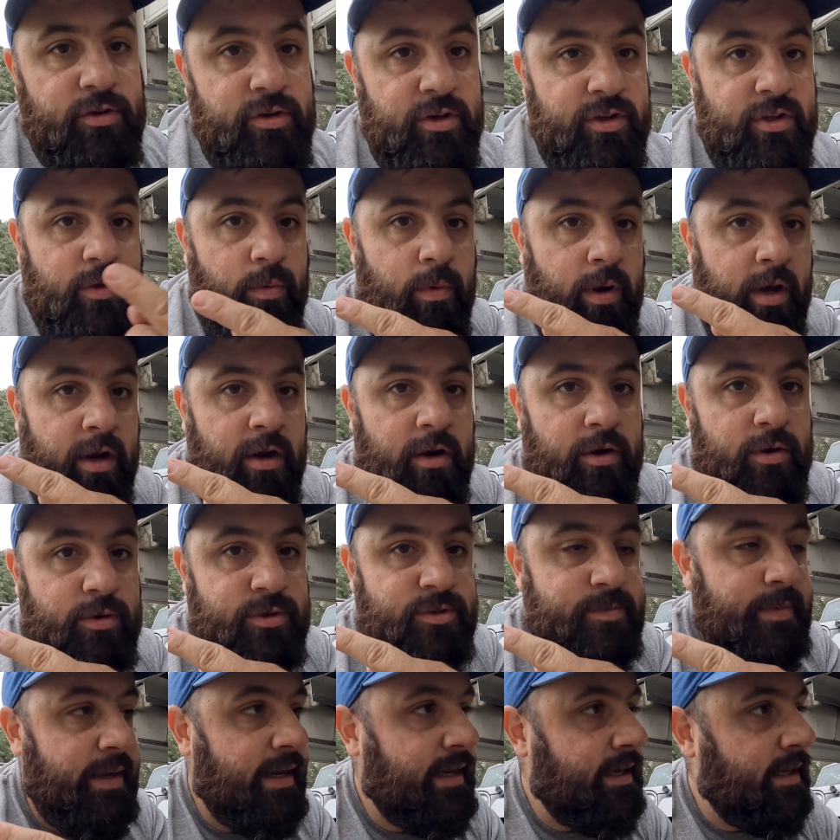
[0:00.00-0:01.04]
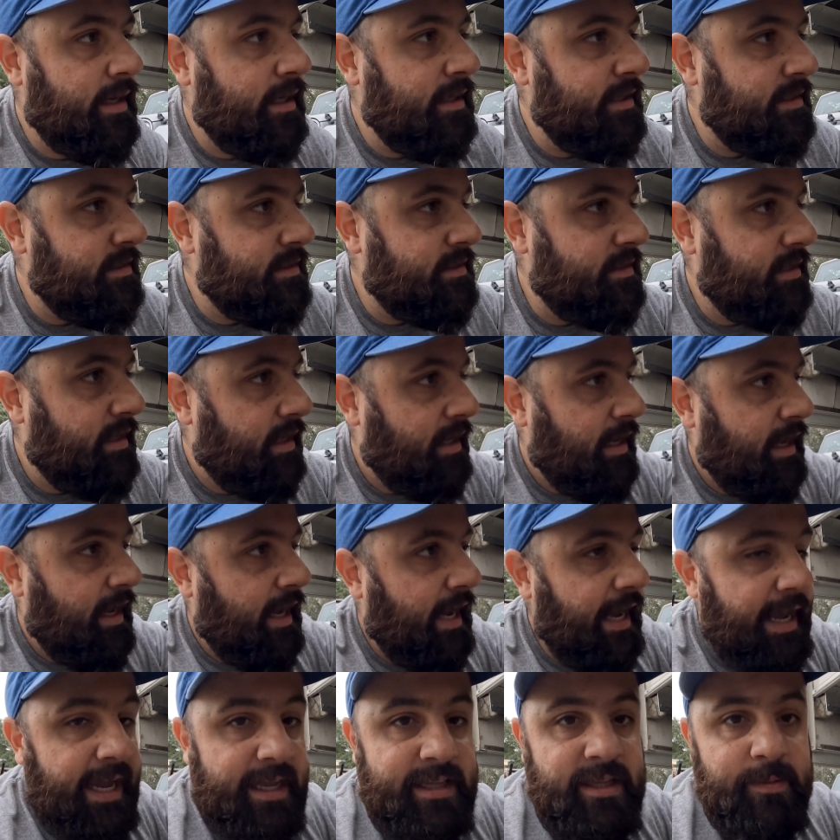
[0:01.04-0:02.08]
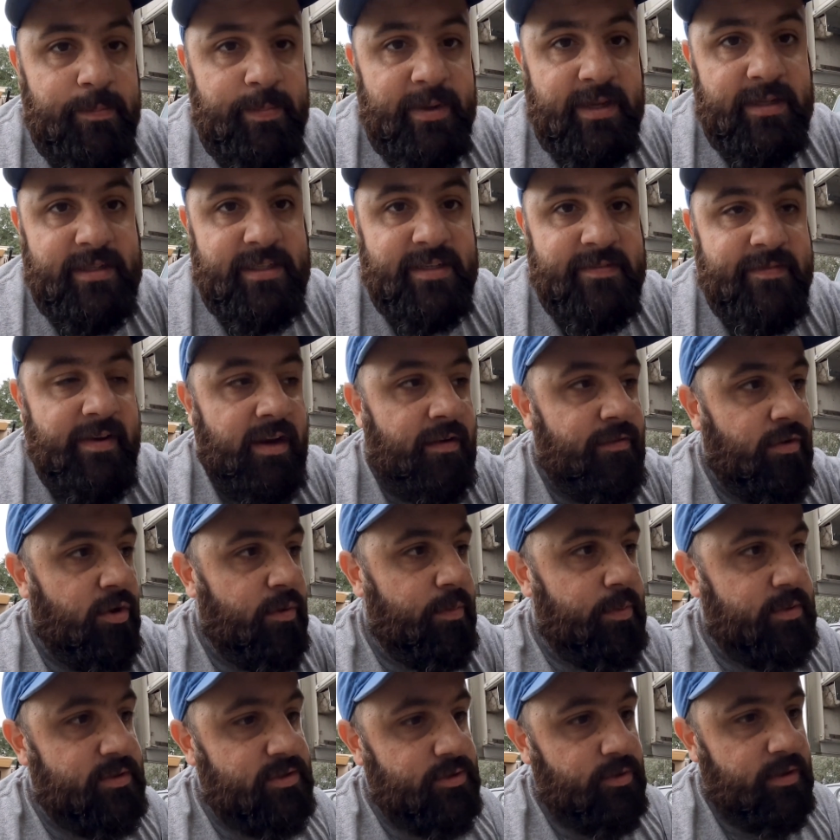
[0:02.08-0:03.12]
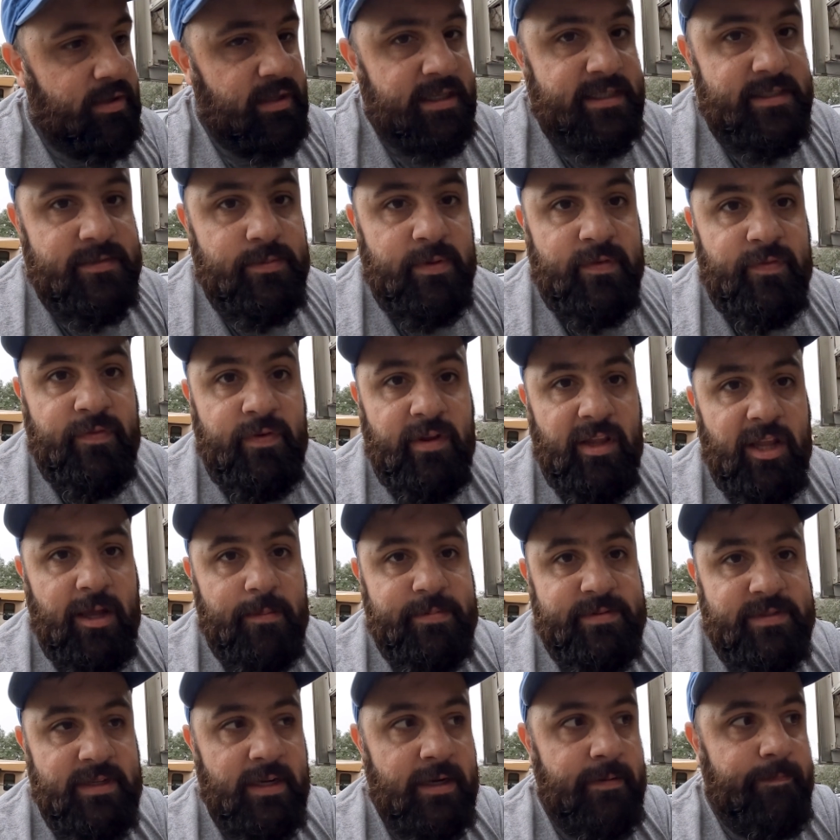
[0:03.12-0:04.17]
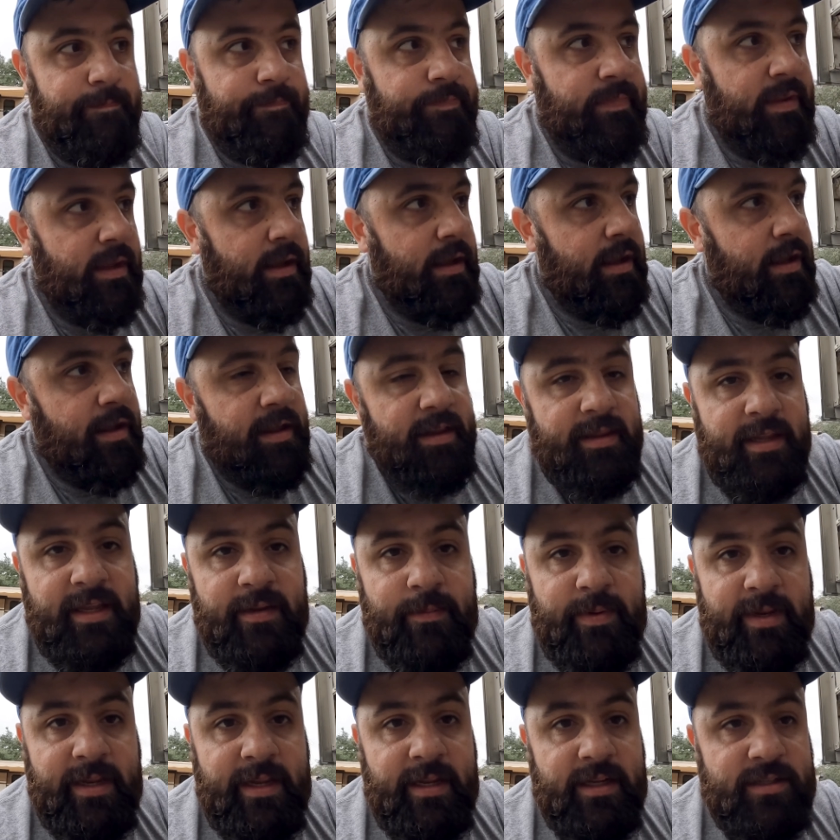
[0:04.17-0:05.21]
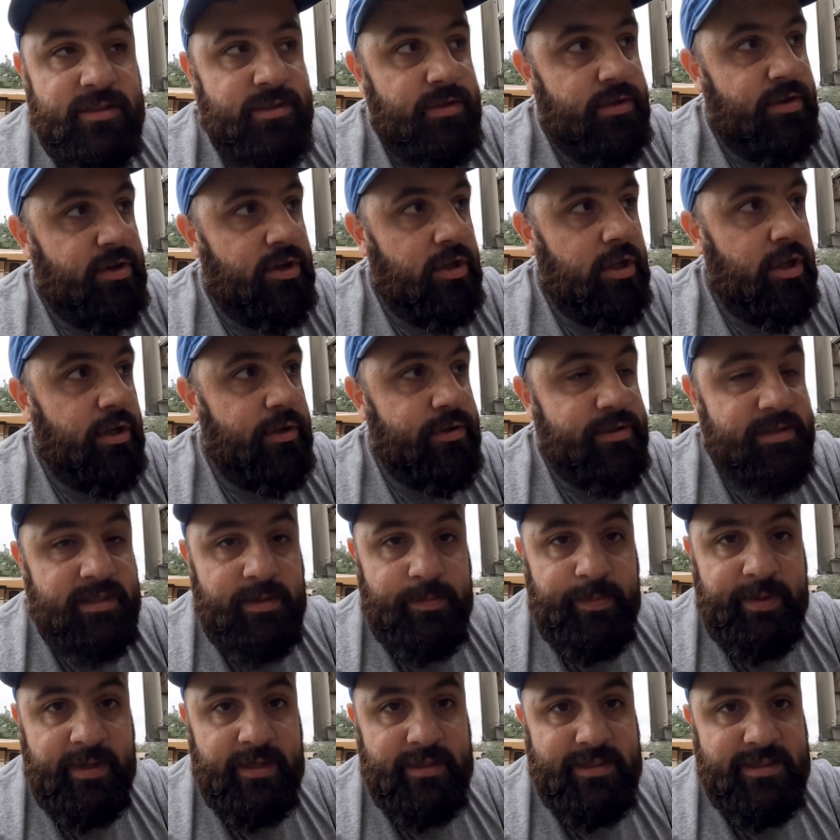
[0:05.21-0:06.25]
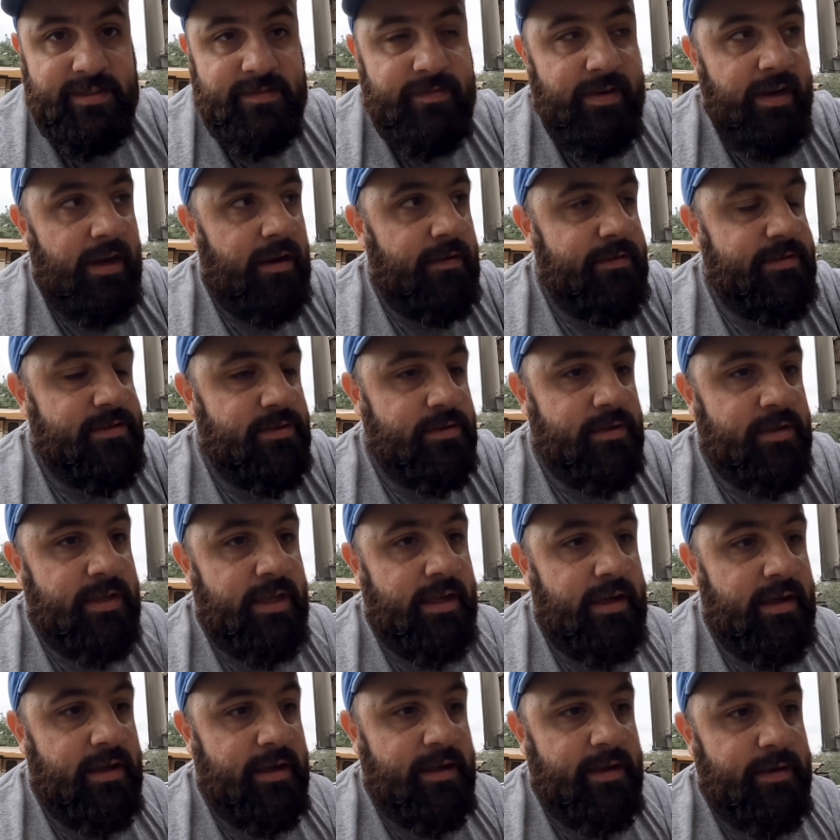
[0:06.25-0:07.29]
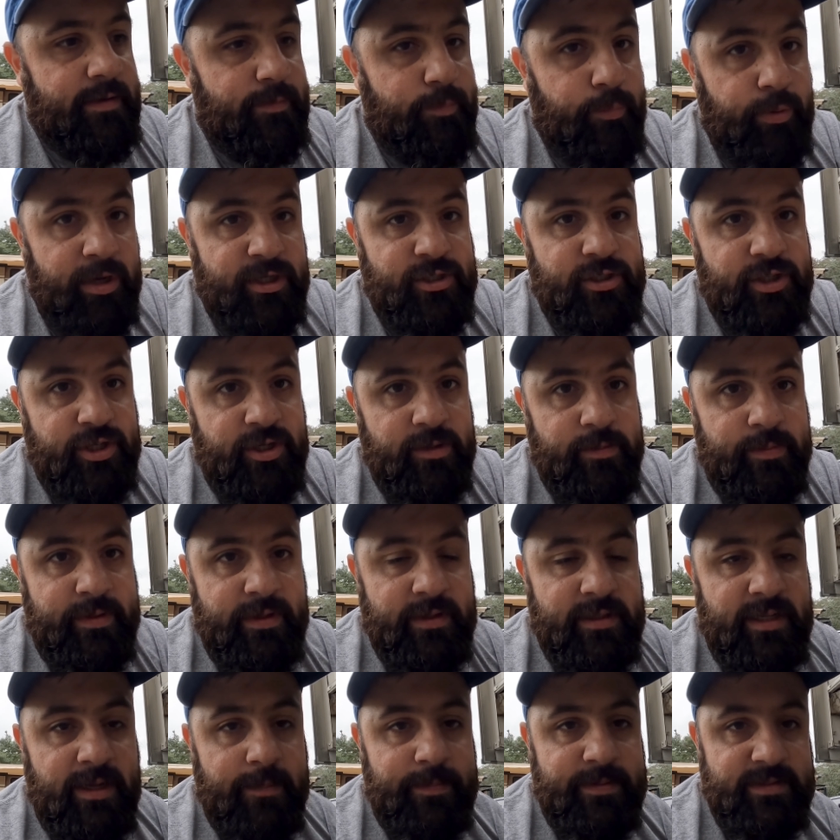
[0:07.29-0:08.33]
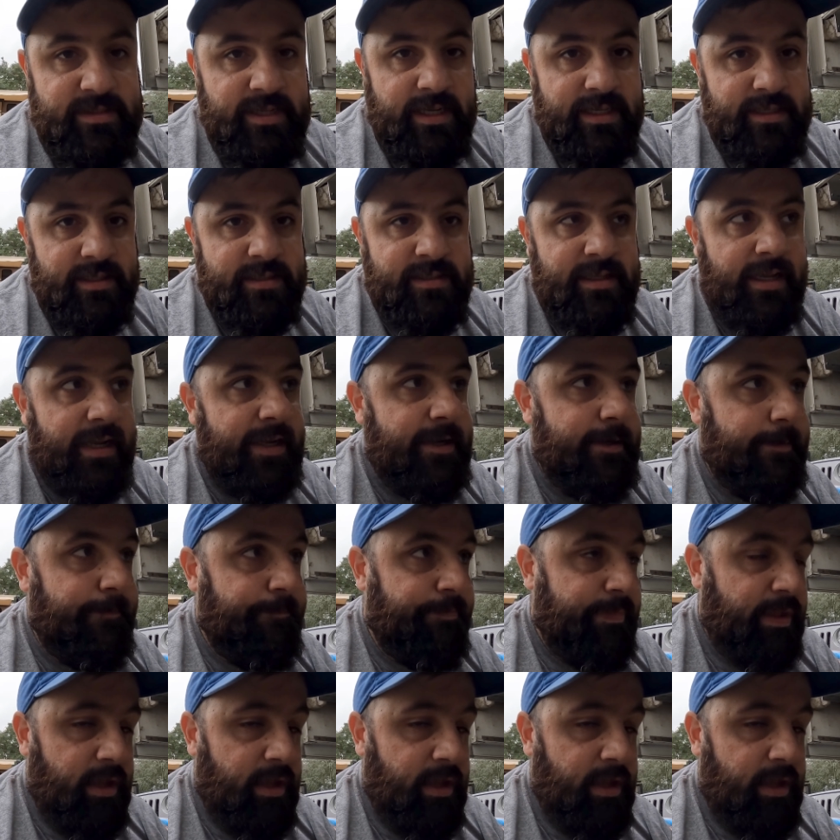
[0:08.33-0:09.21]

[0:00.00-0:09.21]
turn the water hose back on. I had the PNT valve open so at least would fill up some. Then we needed to close the PNT valve so the pressure could build up inside the tank.